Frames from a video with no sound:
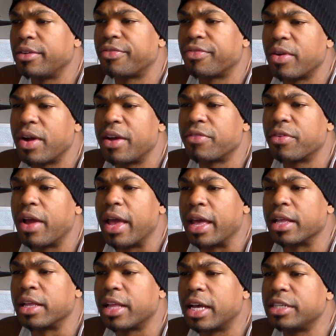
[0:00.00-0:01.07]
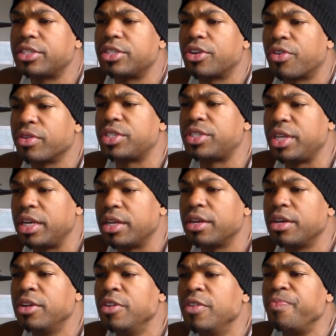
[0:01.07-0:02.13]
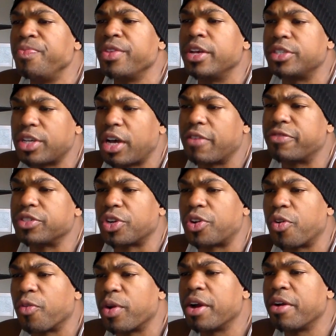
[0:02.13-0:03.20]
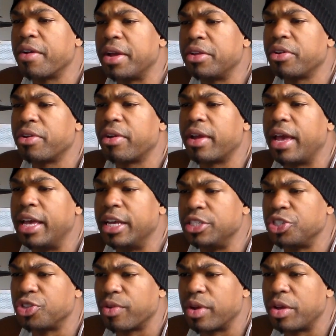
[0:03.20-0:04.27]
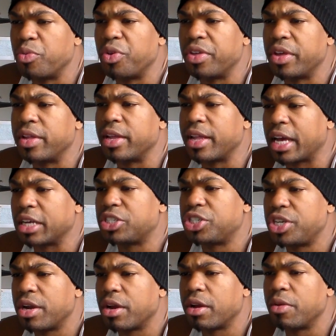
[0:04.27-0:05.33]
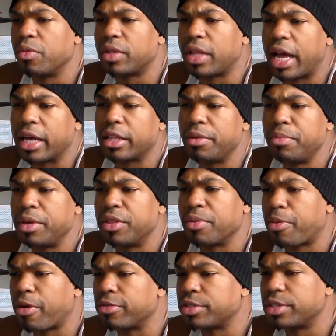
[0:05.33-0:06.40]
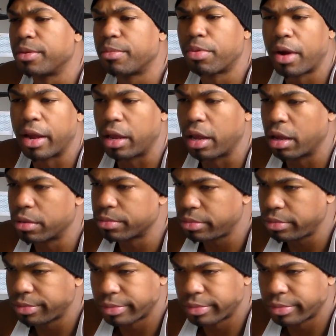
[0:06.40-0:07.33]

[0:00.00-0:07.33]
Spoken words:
forever, and unless Christina suffers a career-ending injury within the next year, he will likely be the person to break it.